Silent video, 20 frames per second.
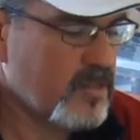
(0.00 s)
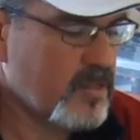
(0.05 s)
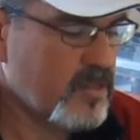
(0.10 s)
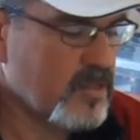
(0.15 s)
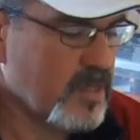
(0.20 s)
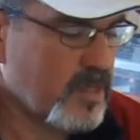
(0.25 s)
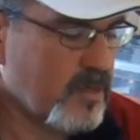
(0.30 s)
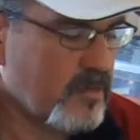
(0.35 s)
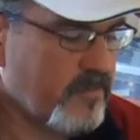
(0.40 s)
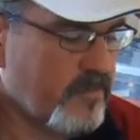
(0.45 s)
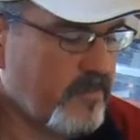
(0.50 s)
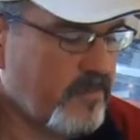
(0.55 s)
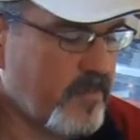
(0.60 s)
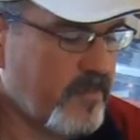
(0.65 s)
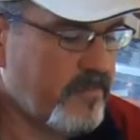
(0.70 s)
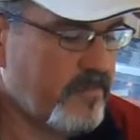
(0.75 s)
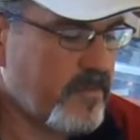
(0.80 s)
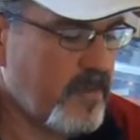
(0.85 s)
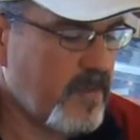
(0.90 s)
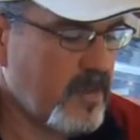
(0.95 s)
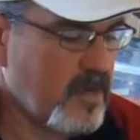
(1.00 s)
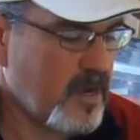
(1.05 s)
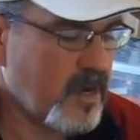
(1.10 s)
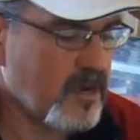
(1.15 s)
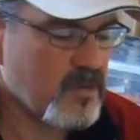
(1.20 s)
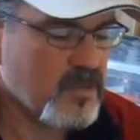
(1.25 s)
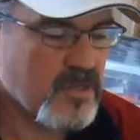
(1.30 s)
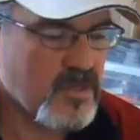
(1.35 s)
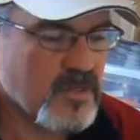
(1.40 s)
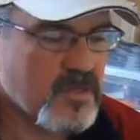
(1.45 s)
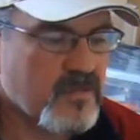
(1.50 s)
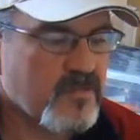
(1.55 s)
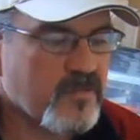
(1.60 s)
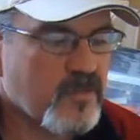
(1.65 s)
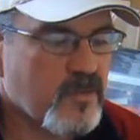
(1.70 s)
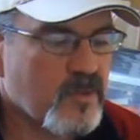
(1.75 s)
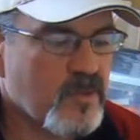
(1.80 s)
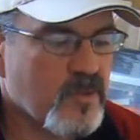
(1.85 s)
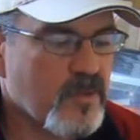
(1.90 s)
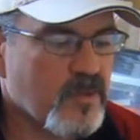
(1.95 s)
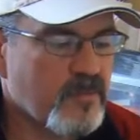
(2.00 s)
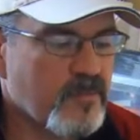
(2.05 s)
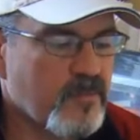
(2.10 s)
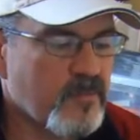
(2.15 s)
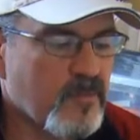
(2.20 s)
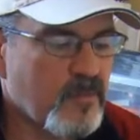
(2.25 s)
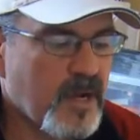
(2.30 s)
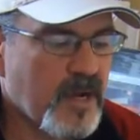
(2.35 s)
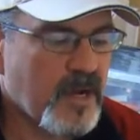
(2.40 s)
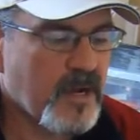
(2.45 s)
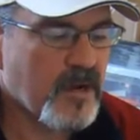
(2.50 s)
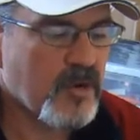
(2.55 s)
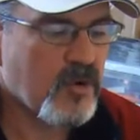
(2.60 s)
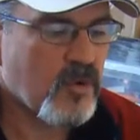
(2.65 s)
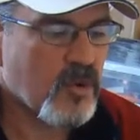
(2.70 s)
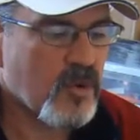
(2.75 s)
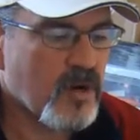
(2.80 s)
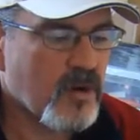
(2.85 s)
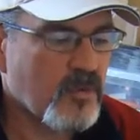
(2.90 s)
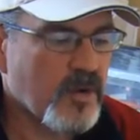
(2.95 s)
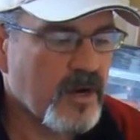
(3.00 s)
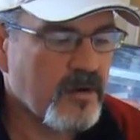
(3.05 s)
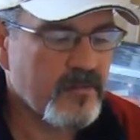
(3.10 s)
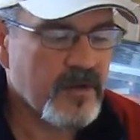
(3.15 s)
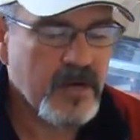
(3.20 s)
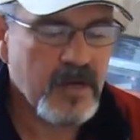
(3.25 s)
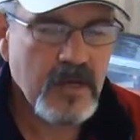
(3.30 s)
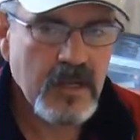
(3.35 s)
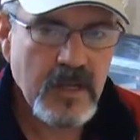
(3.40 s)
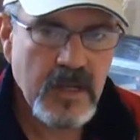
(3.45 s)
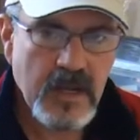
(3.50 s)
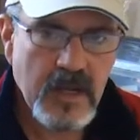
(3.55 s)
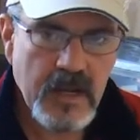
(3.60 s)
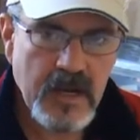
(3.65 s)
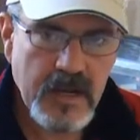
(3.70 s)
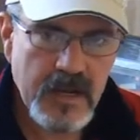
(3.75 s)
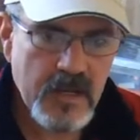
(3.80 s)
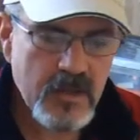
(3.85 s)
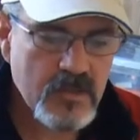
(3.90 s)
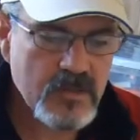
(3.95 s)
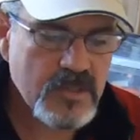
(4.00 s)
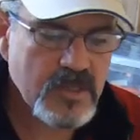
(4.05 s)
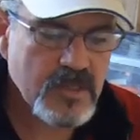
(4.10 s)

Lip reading: like 15 ounces for $1.25 or whatever. And I use